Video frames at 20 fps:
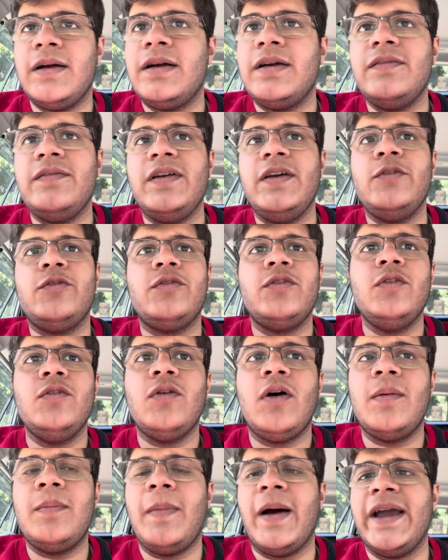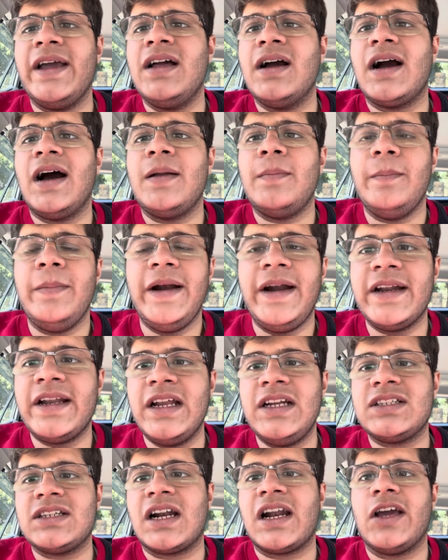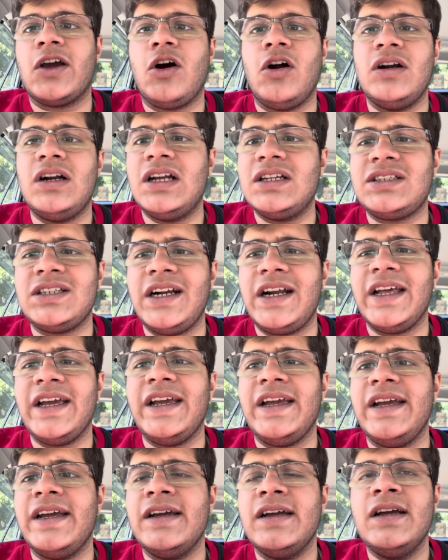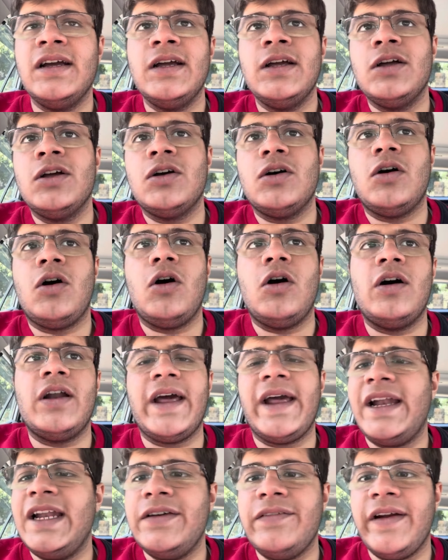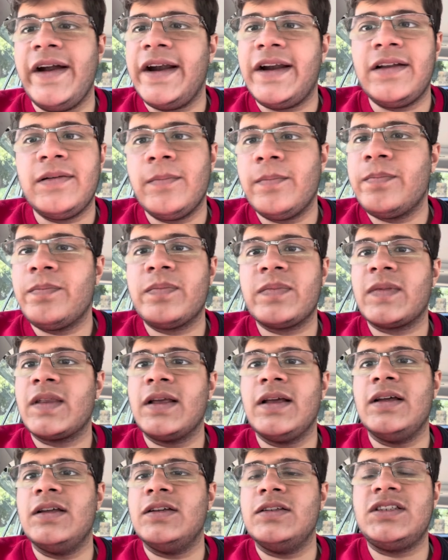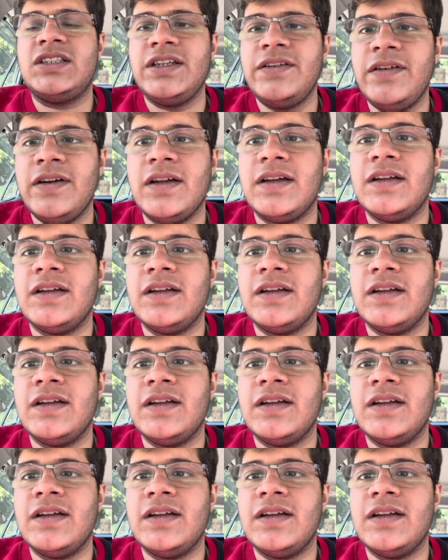if you are buying a car, mid-range car like Honda City or Elevate, you see